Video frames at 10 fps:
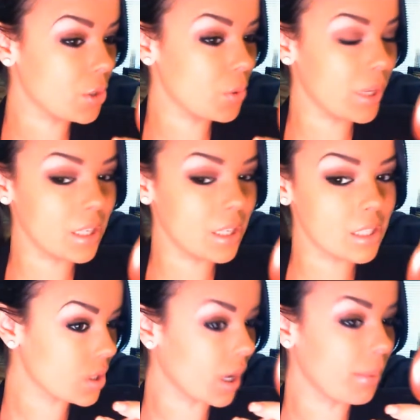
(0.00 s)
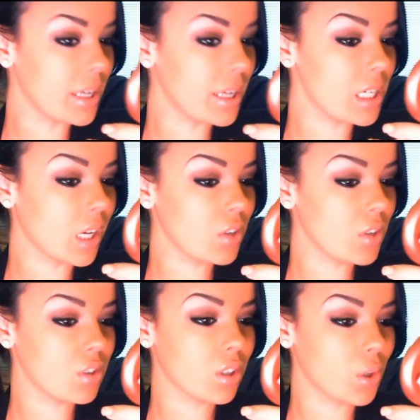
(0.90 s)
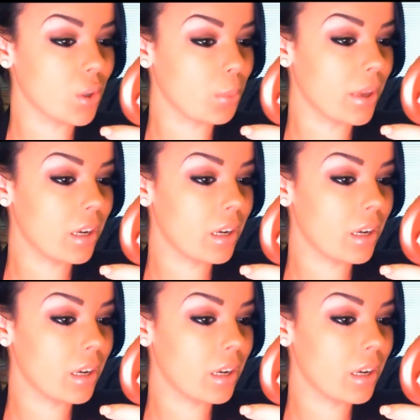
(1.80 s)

is my cheek in just a little bit,